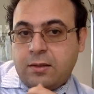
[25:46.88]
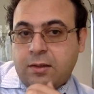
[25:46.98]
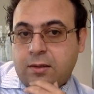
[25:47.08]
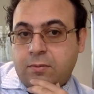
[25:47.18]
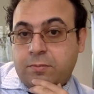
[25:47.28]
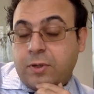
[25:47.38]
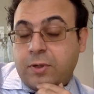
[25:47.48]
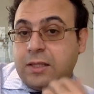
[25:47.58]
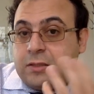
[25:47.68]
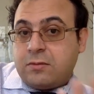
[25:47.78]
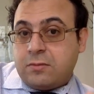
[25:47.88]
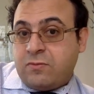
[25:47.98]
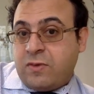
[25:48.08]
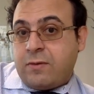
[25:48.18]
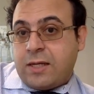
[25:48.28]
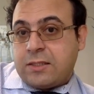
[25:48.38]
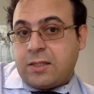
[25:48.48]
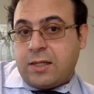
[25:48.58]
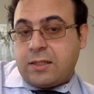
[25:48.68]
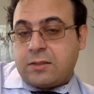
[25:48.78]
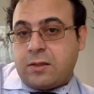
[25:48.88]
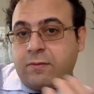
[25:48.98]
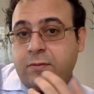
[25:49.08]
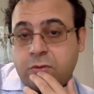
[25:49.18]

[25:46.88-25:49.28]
Um, but it's very exciting stuff.